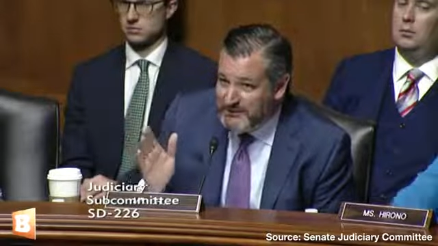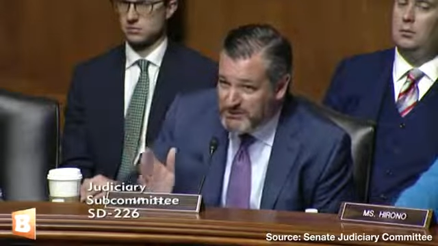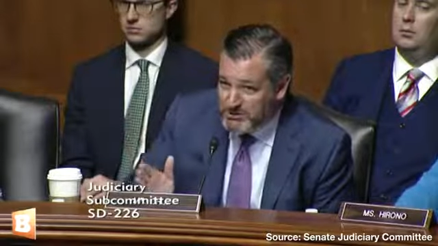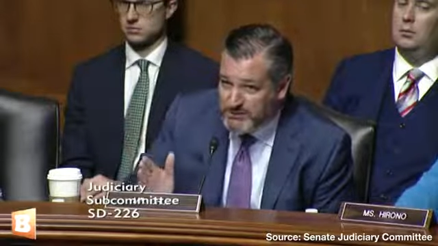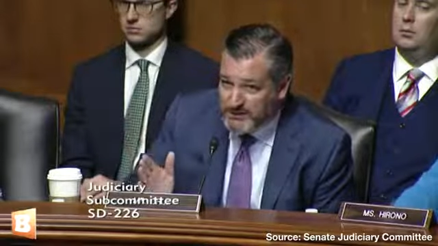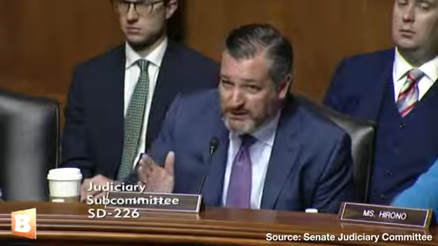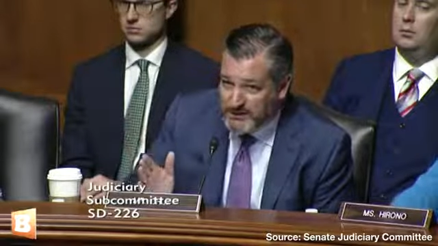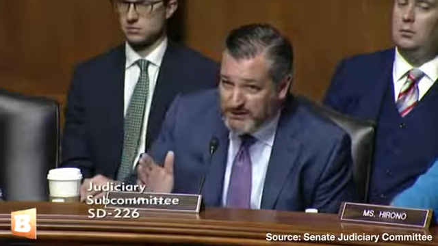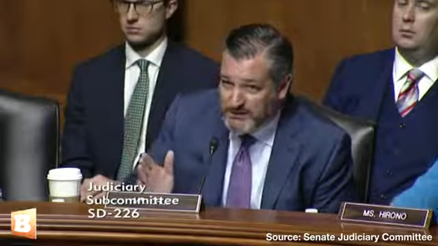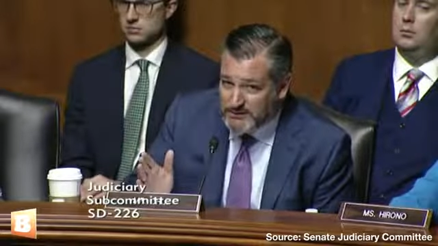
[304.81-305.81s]

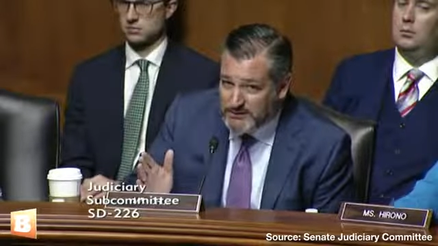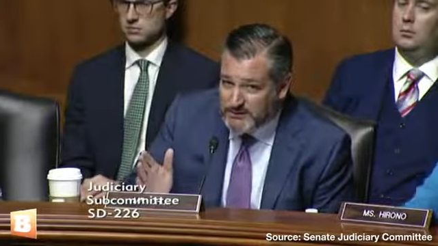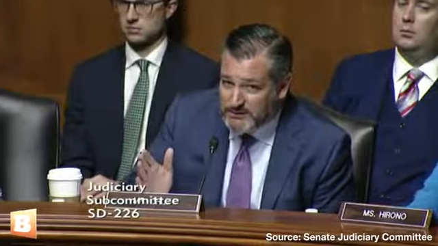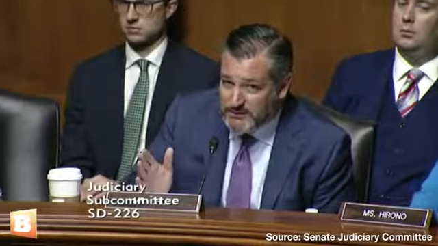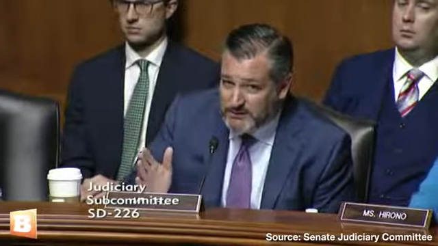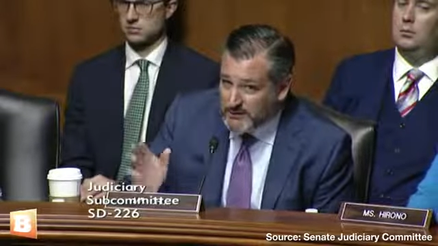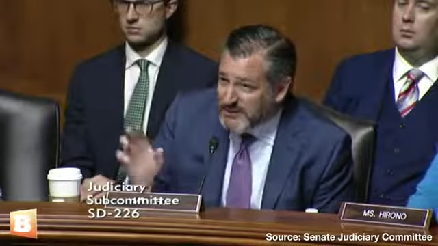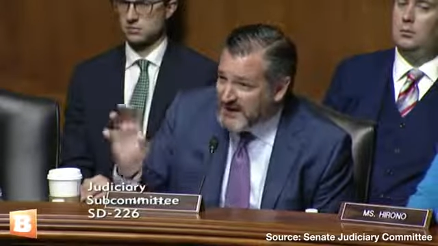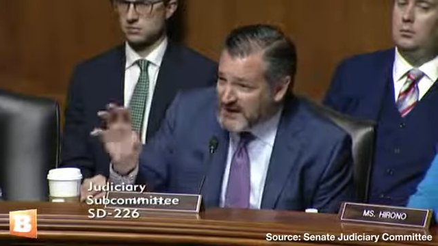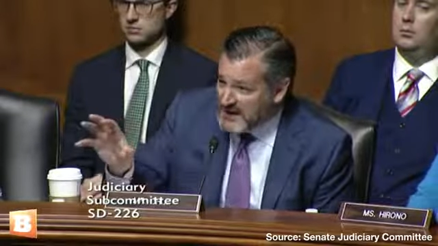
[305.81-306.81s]
Speaker 1: dismayed
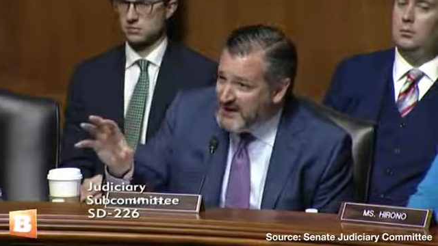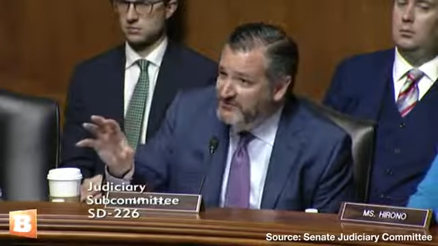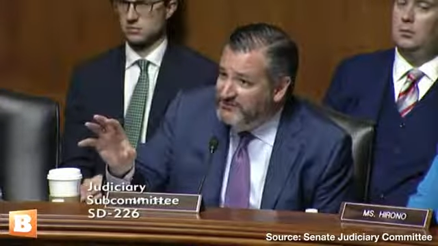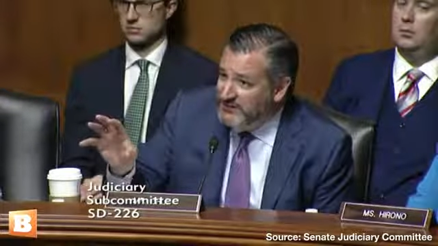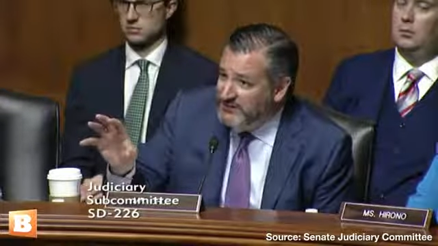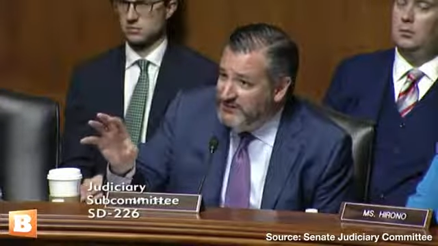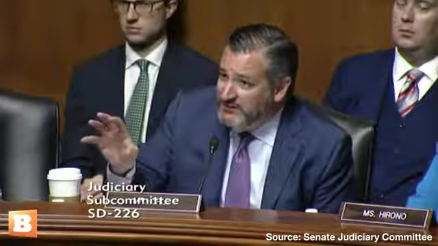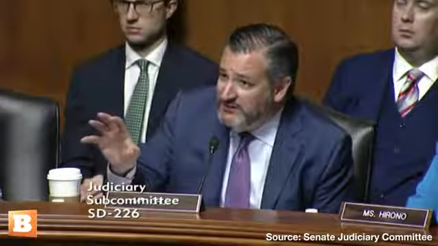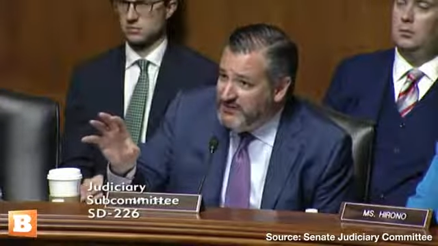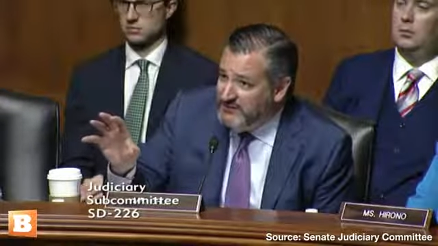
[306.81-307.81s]
about a handful of
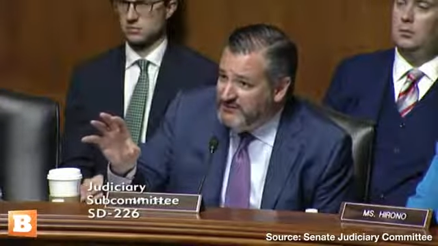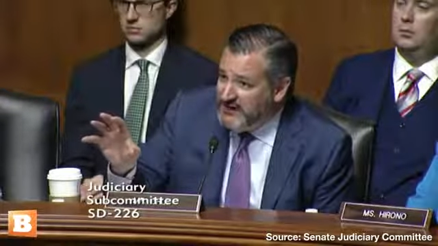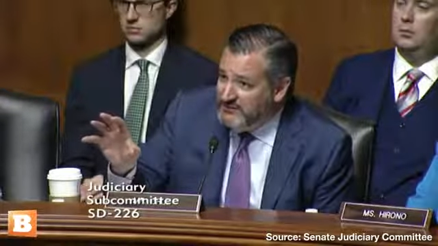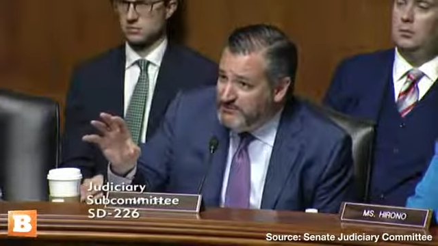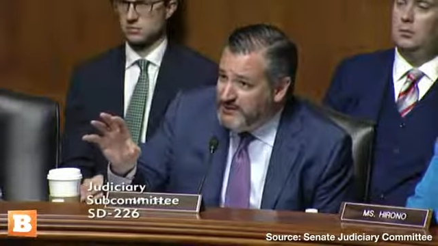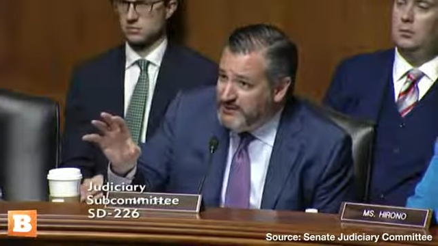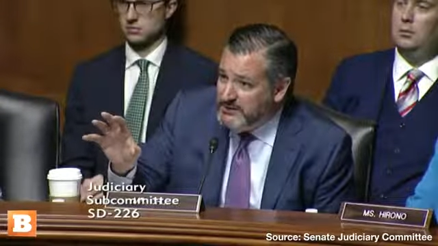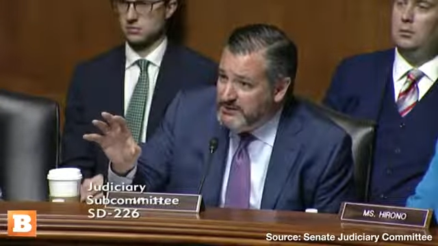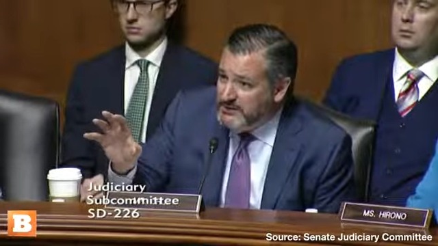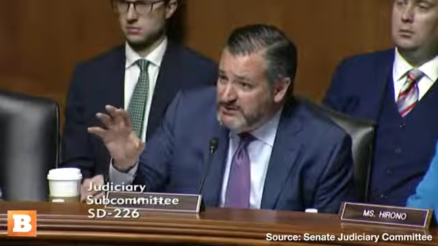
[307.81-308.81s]
Silicon Valley
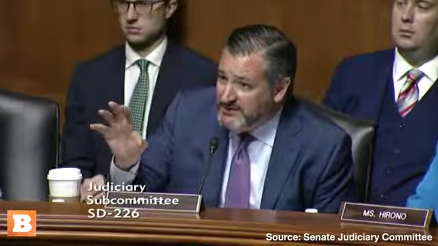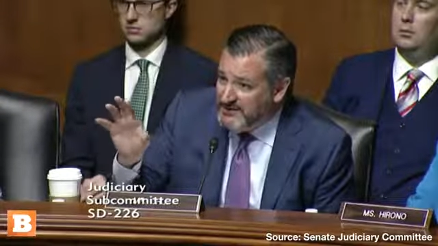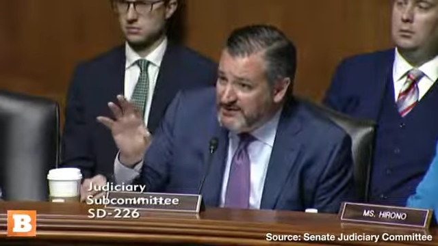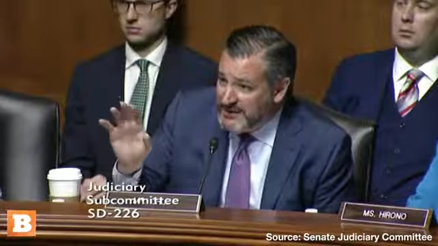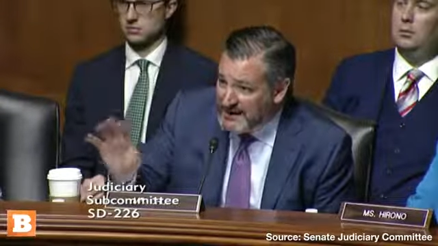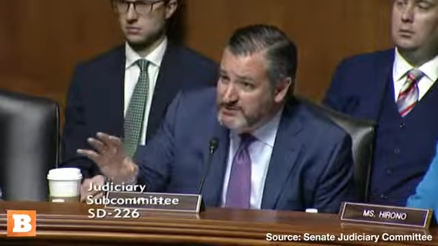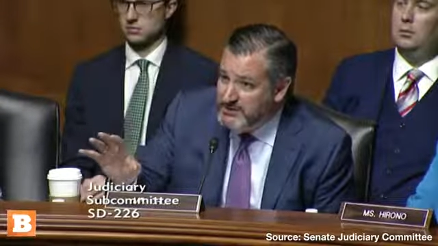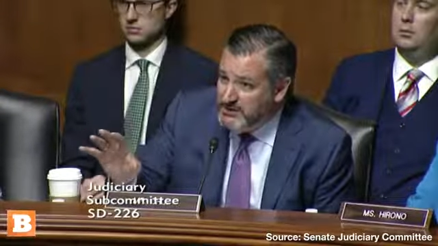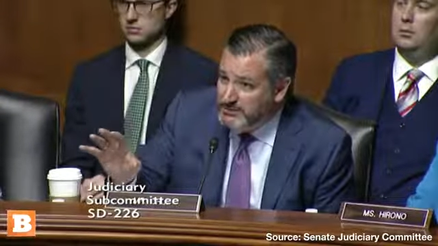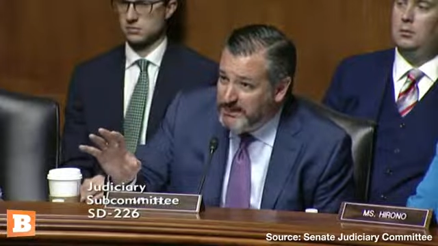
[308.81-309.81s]
billionaires having that
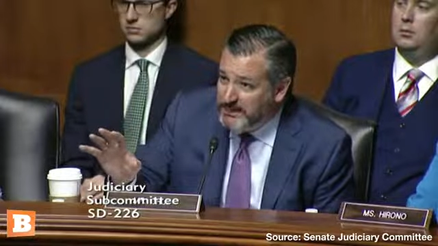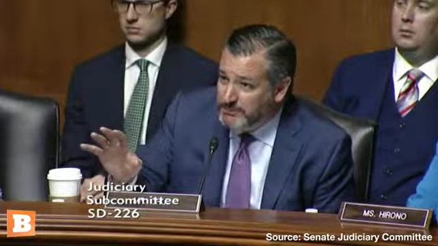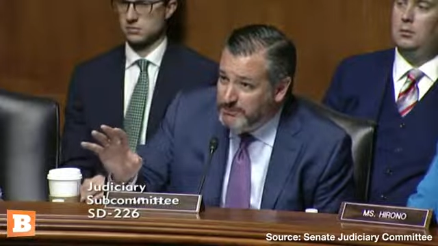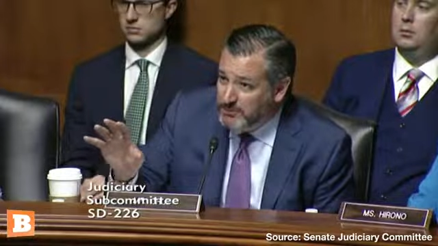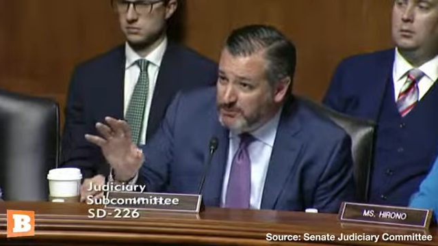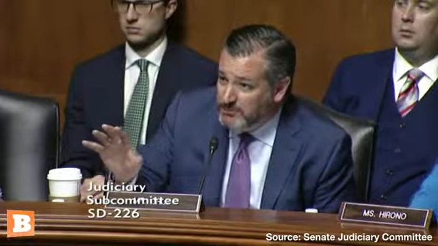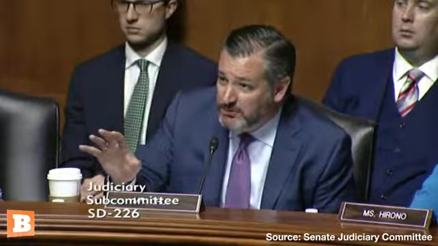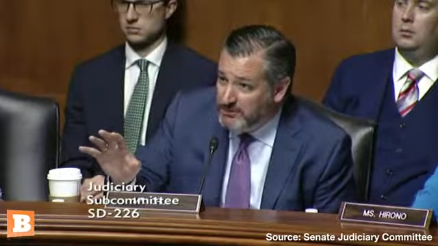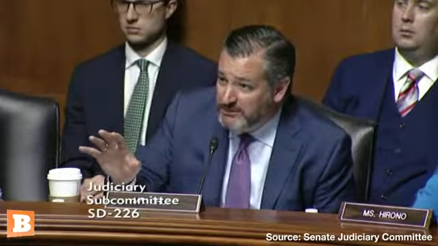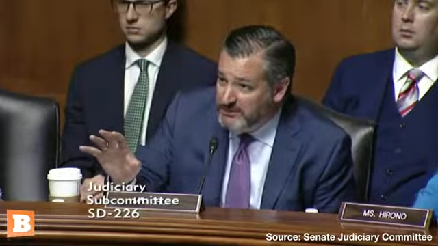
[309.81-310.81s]
much power over
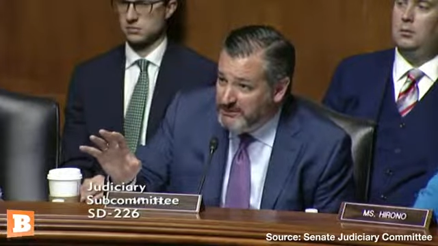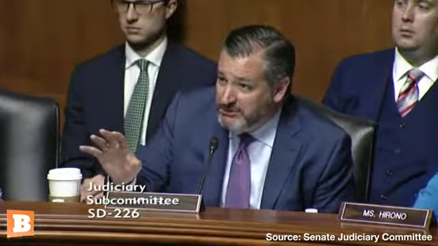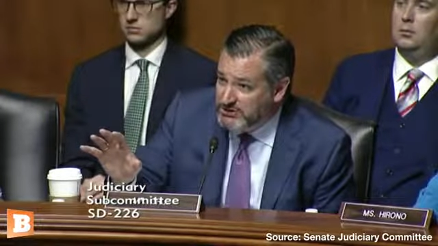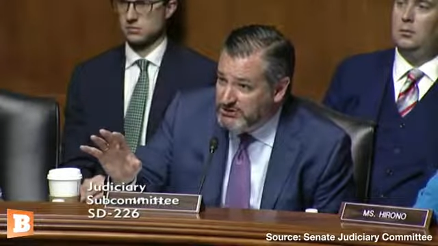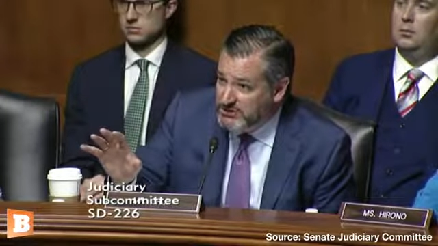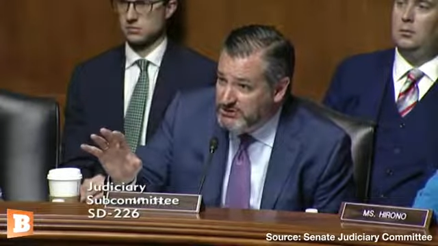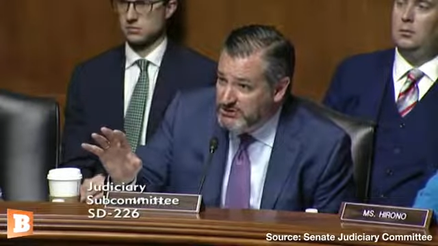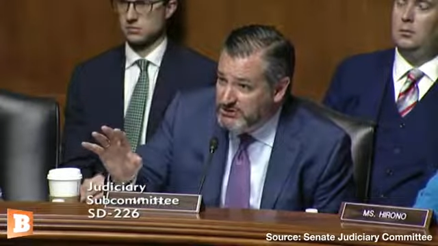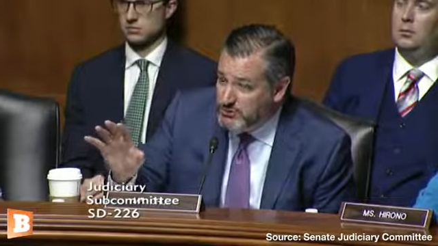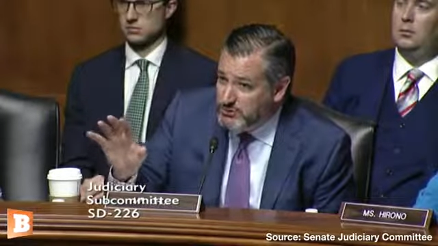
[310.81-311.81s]
our elections
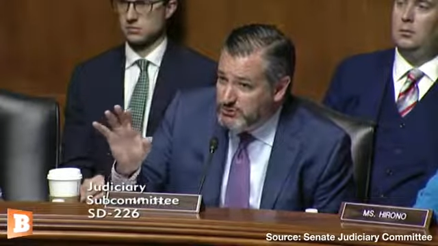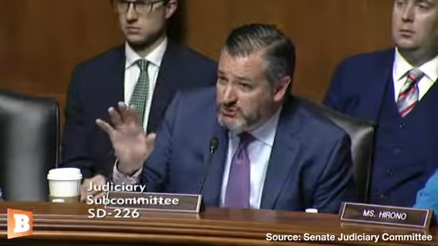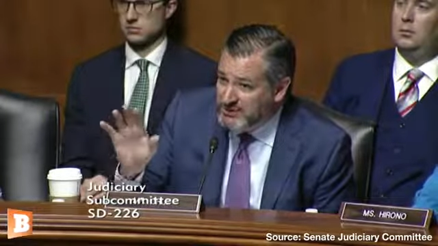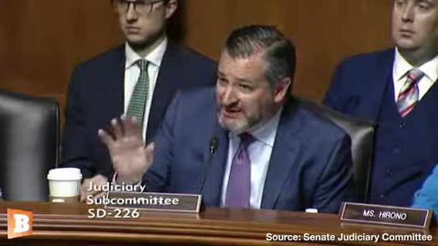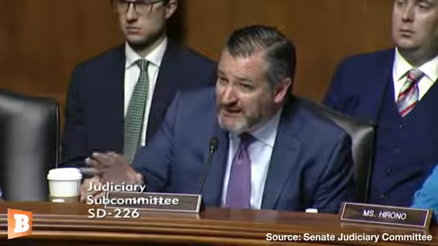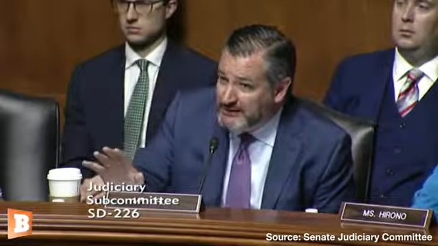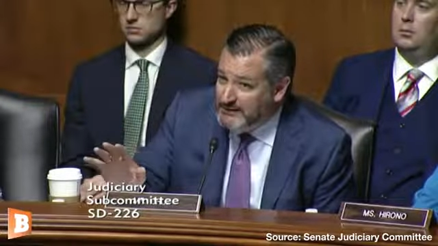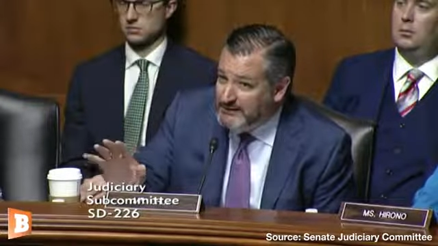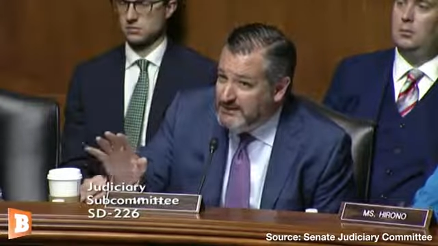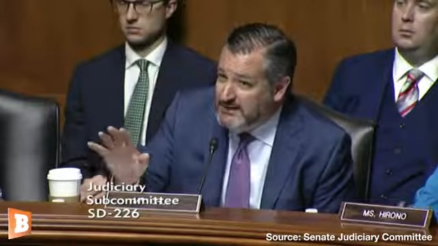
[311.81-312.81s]
to
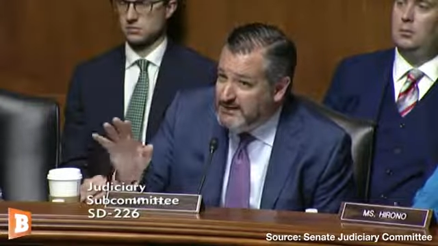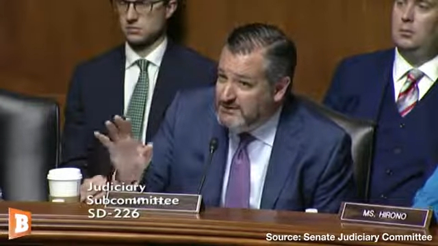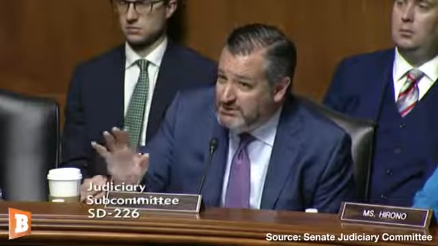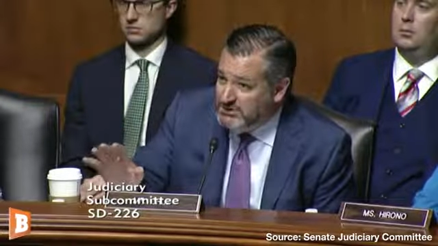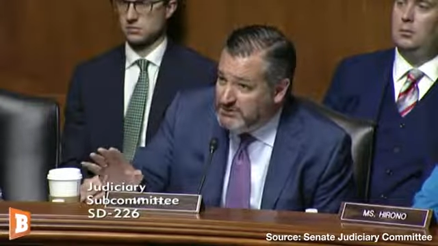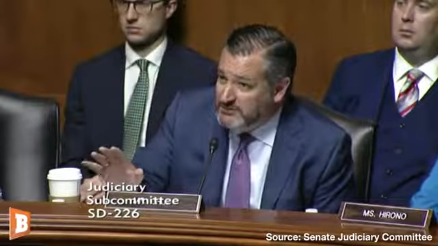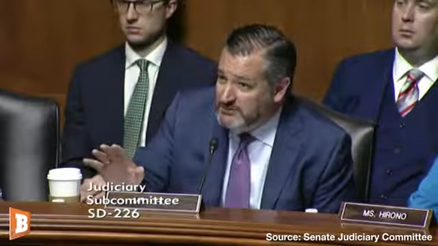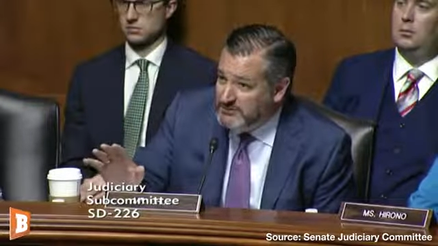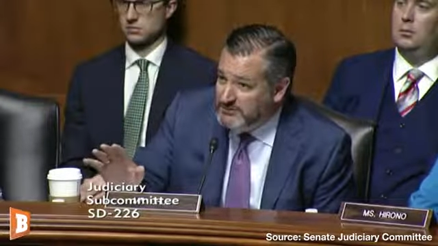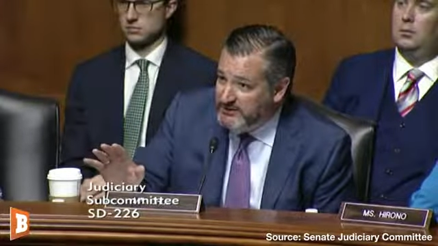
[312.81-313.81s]
silently and
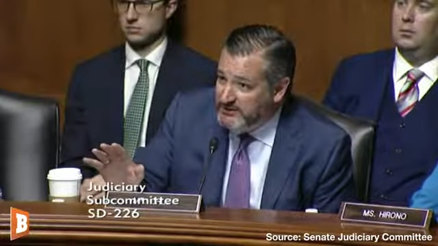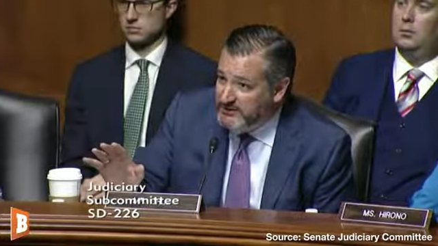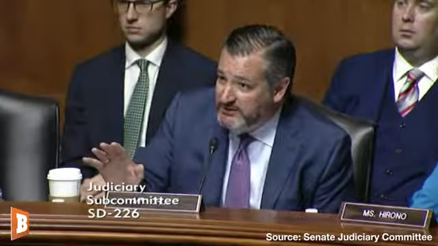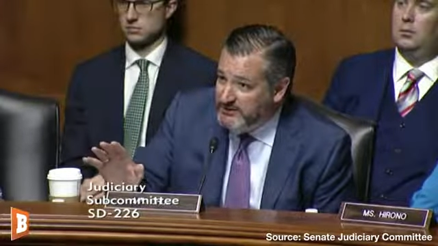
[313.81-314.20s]
deceptively